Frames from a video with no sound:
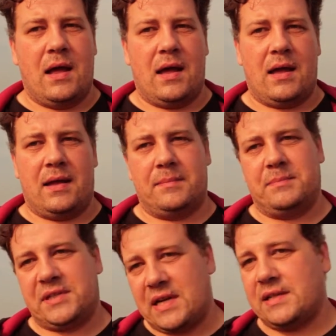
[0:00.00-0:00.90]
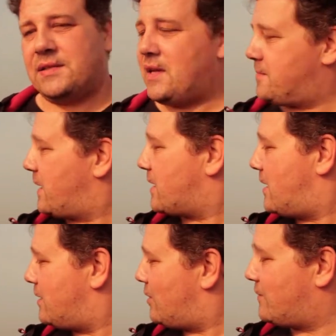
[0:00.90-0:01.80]
Um, besides that, my
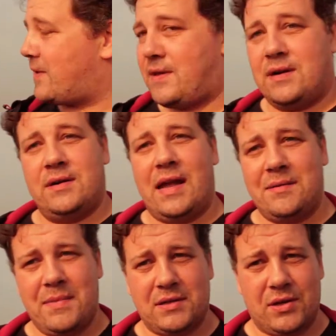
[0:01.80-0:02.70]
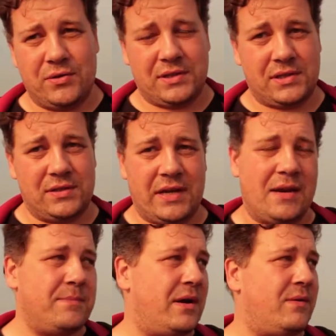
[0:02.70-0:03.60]
car over there, and my toaster,
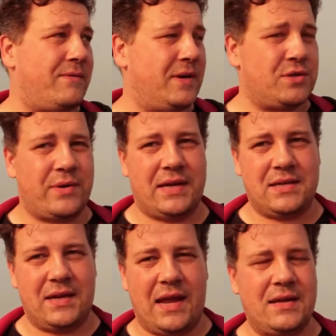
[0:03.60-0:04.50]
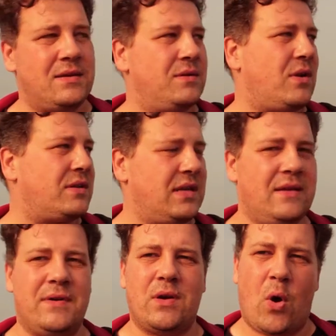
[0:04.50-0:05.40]
and my refrigerator, and not
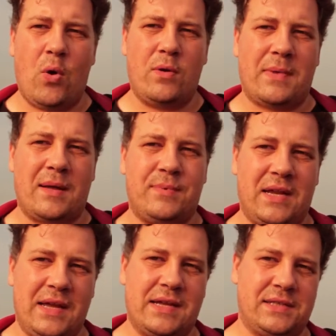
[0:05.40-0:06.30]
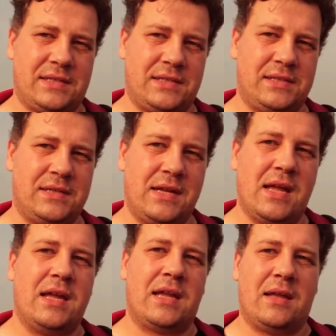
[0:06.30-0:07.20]
even all my players
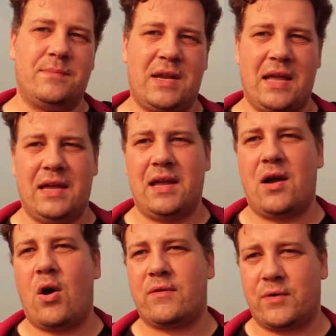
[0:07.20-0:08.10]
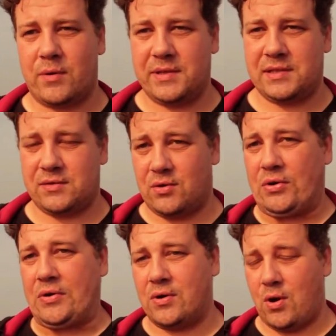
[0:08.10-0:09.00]
can play Ogg
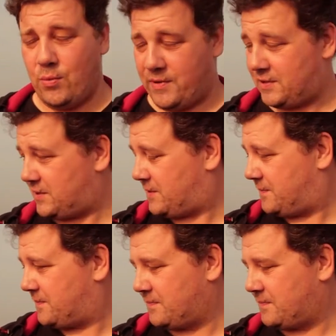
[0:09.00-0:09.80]
or Ogg Opus.